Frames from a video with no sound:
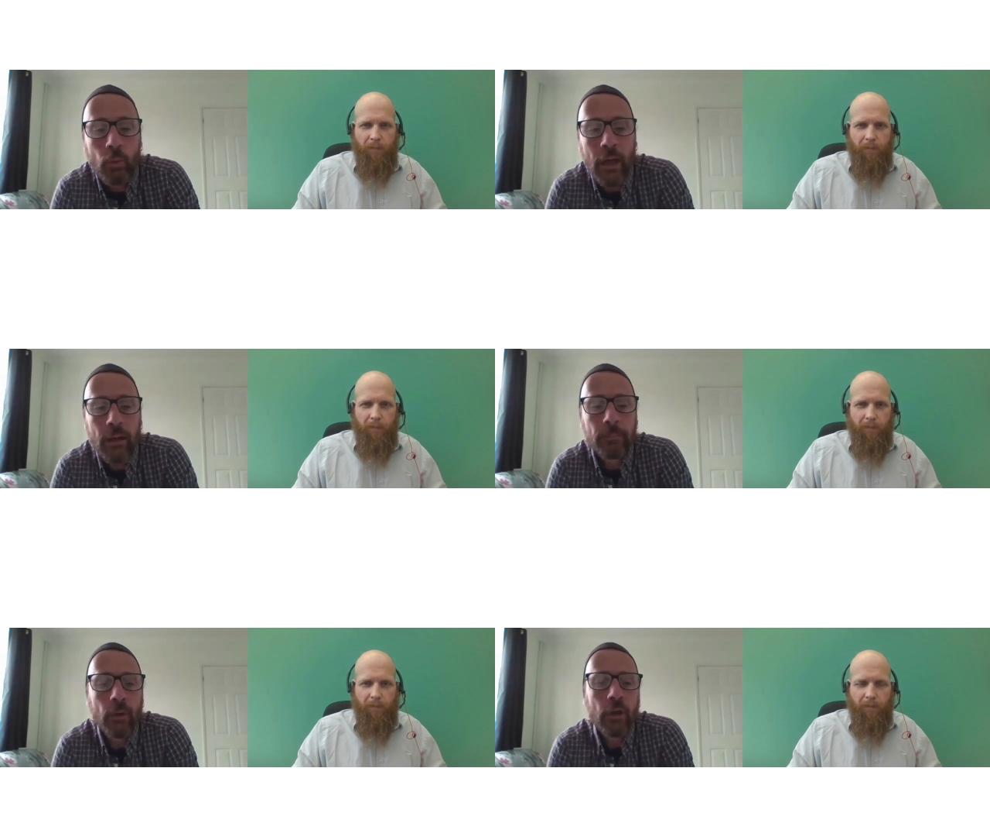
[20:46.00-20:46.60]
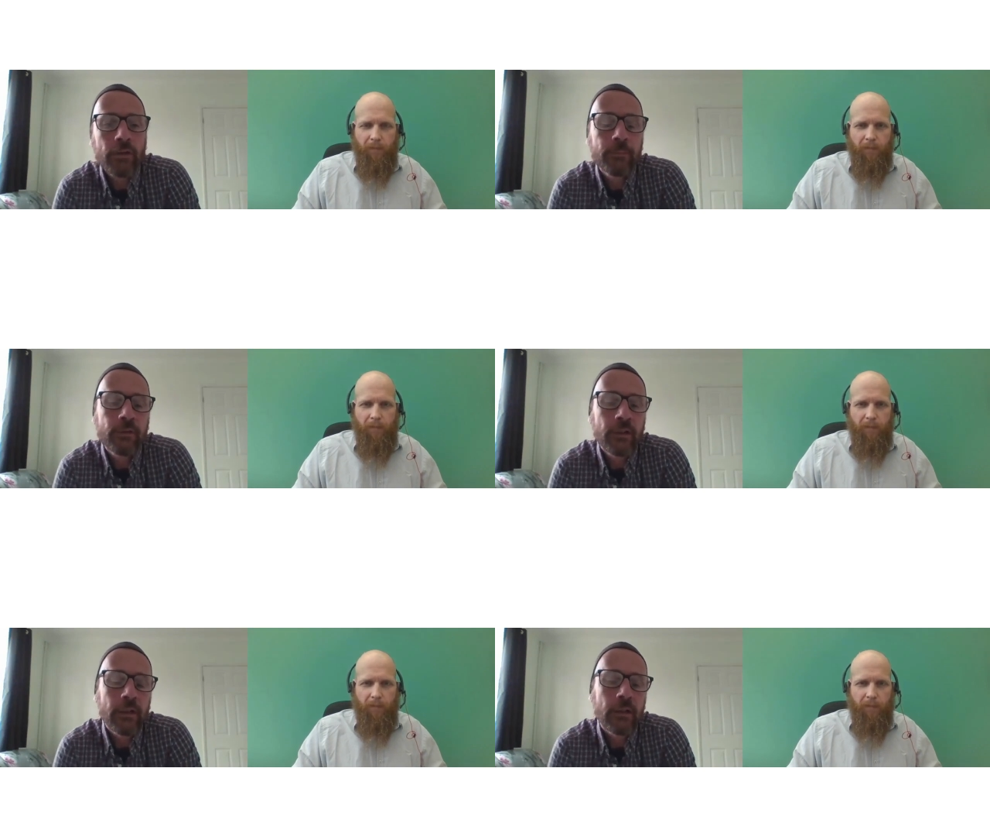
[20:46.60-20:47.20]
Speaker 1: but where birds
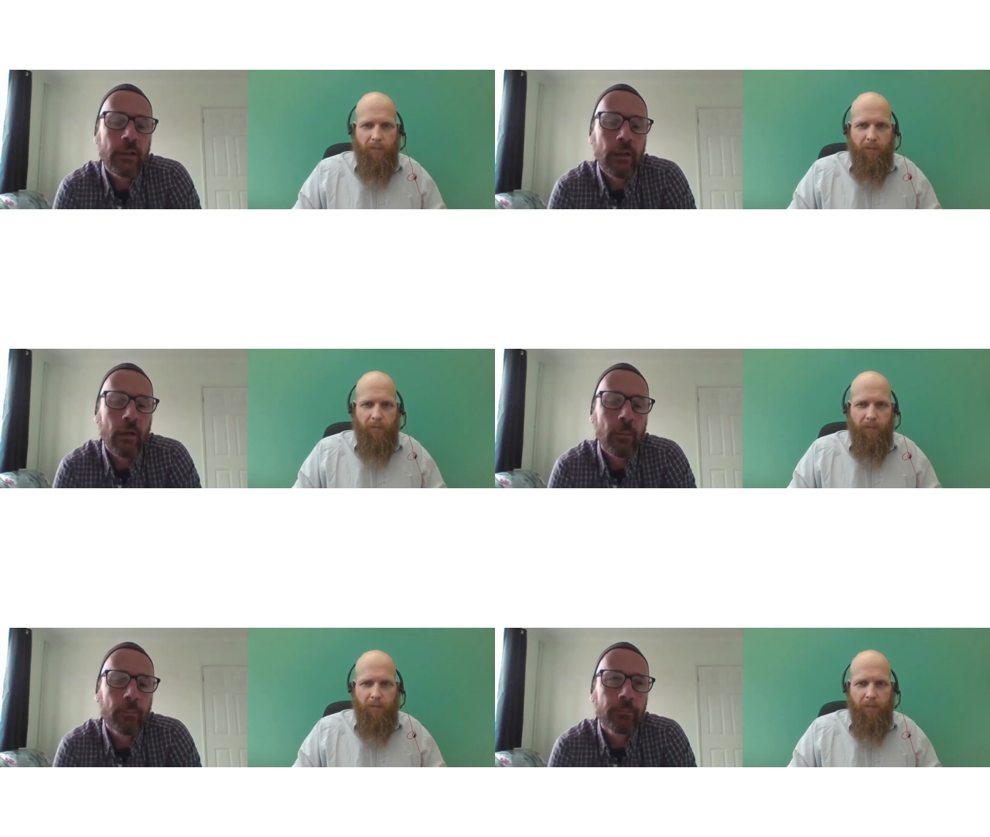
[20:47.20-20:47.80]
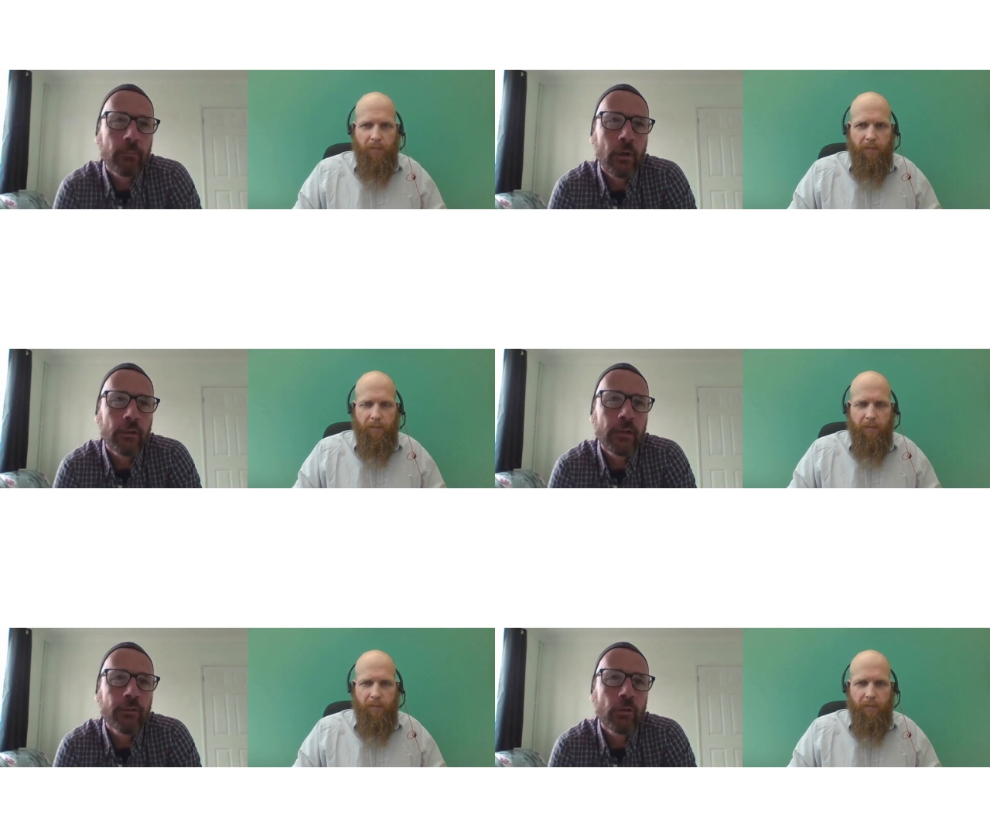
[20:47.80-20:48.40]
particularly um,
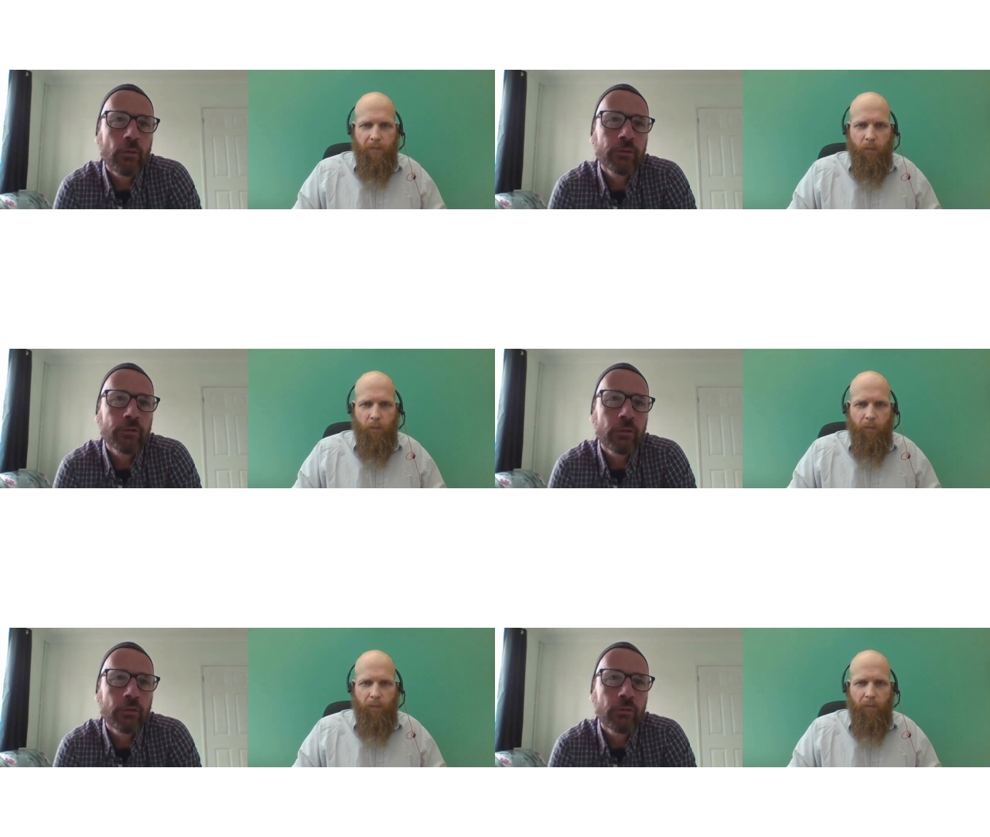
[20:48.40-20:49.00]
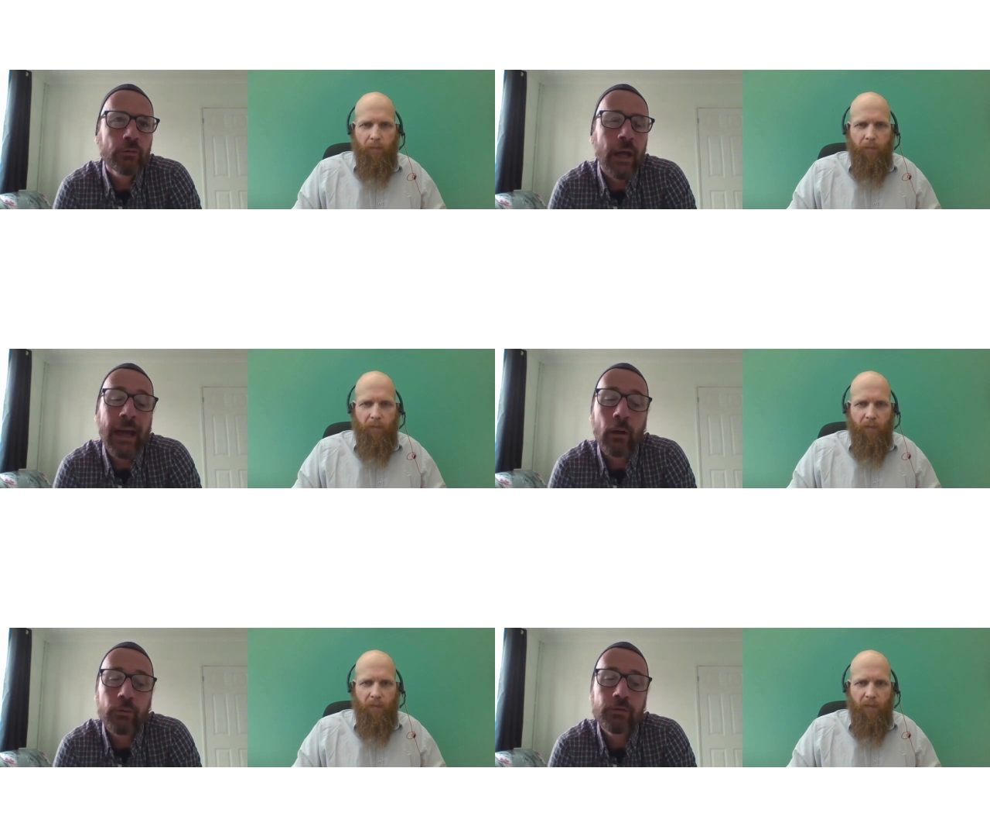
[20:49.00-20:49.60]
are difficult to
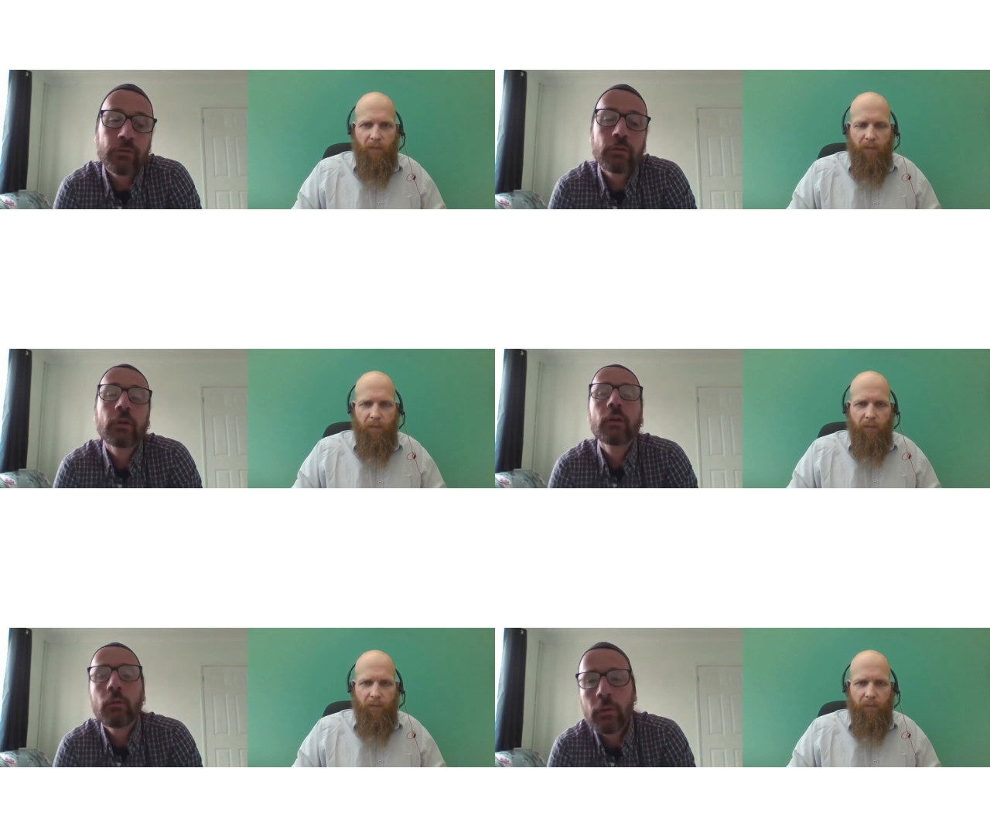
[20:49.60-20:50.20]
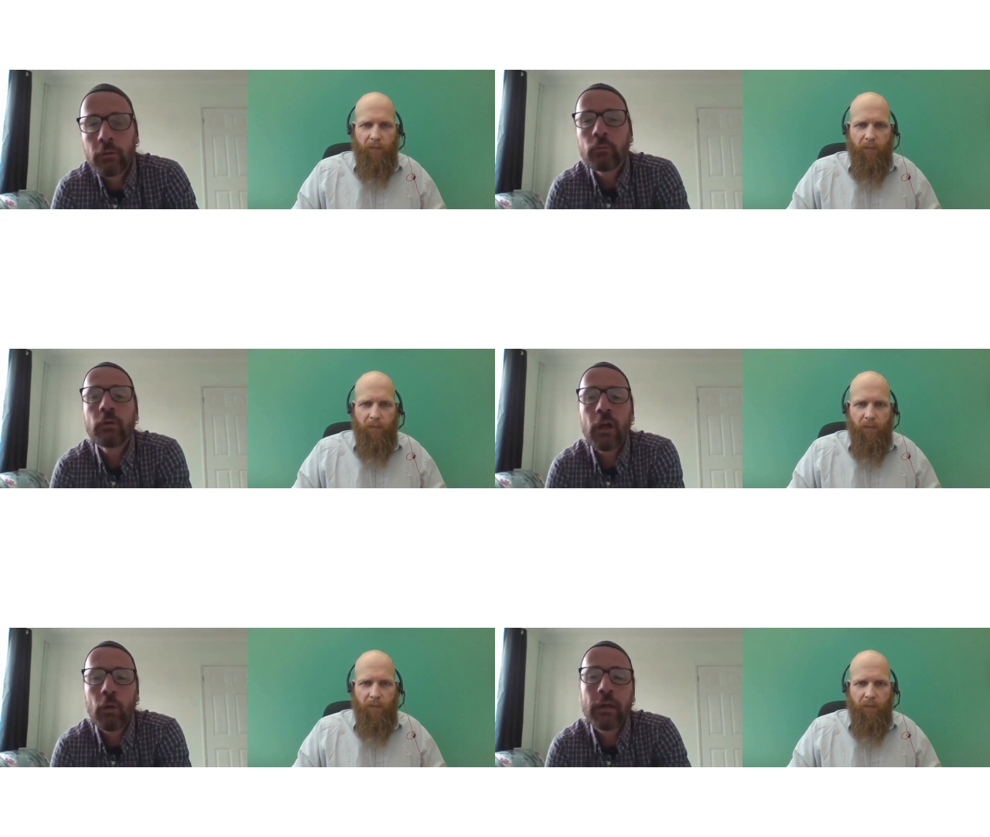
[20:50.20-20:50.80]
house, we,
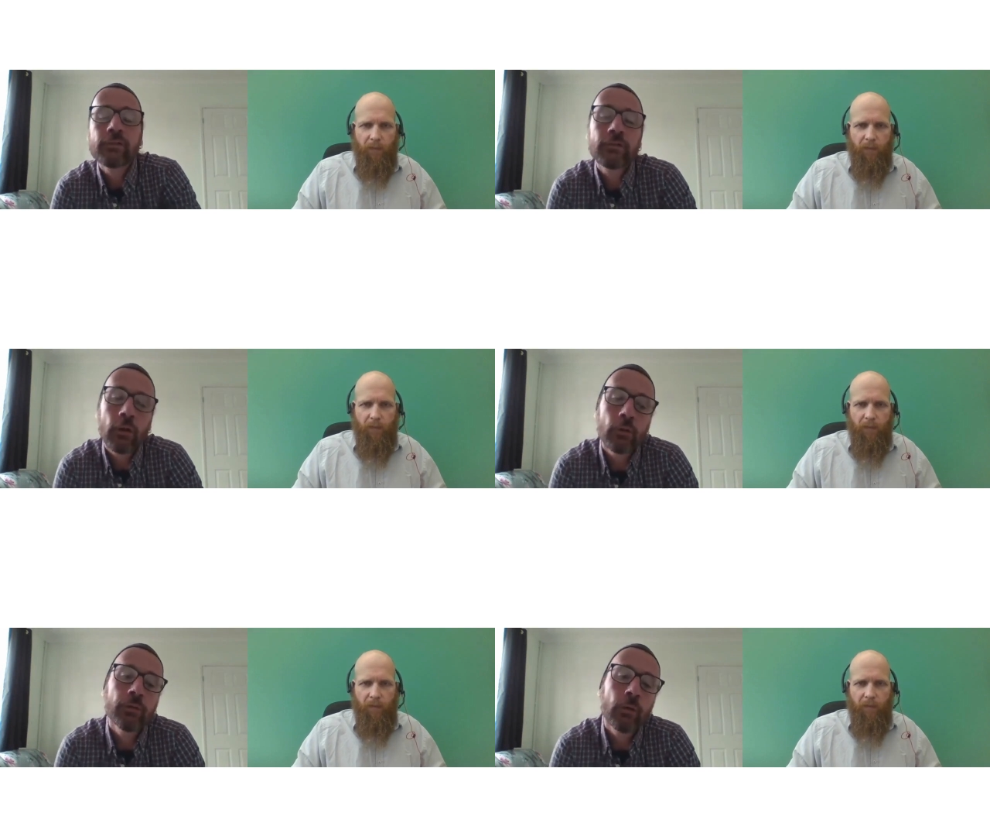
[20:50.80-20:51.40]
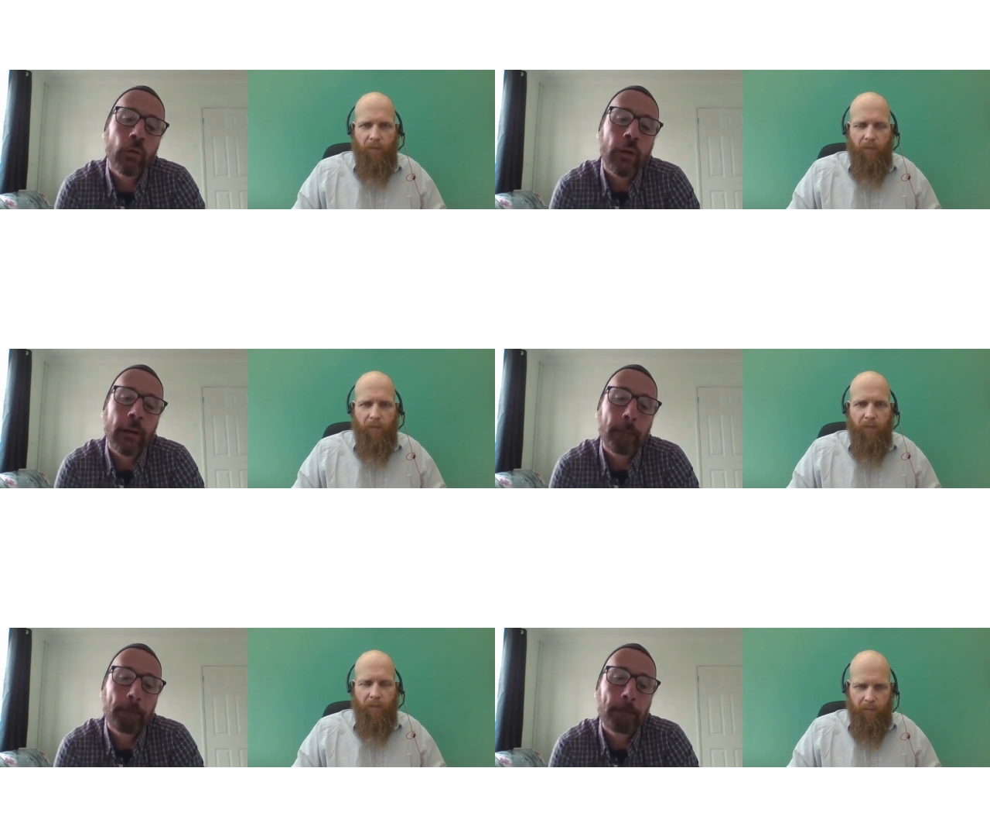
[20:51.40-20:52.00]
will go external for
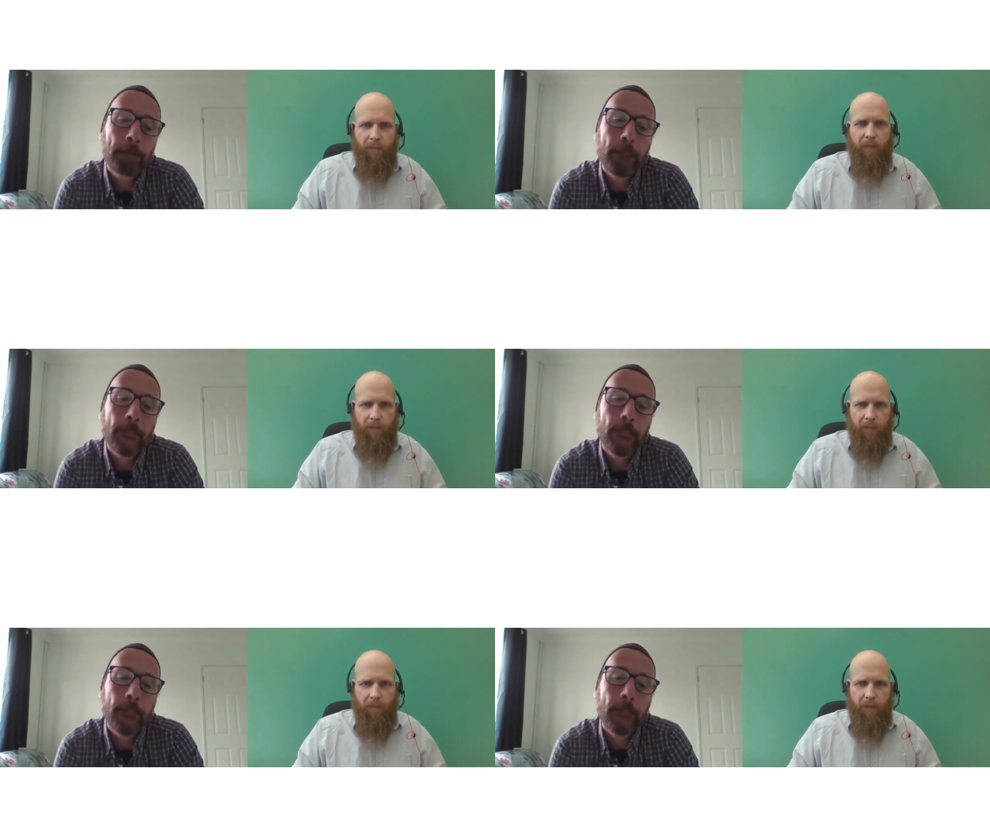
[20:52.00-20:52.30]
that.